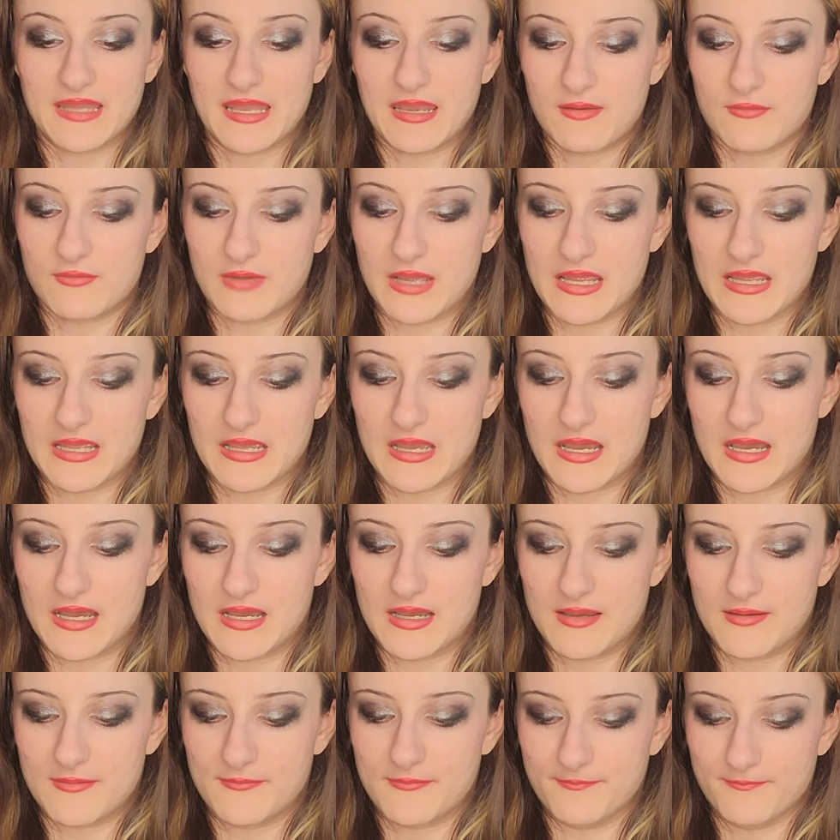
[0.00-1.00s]
Anyway,
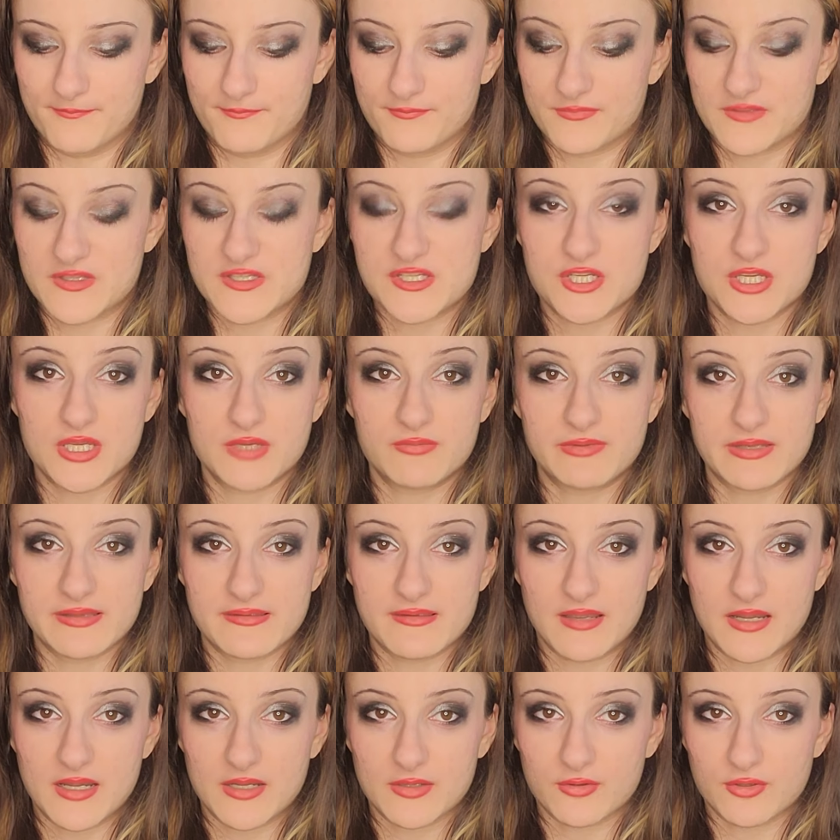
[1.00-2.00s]
she
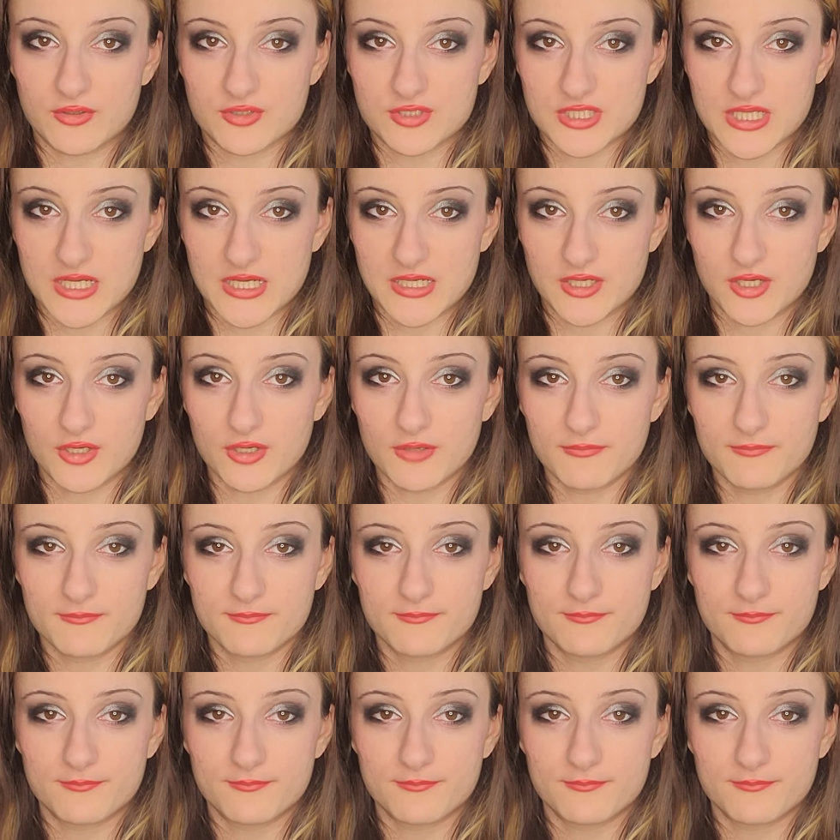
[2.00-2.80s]
was not a crocheter,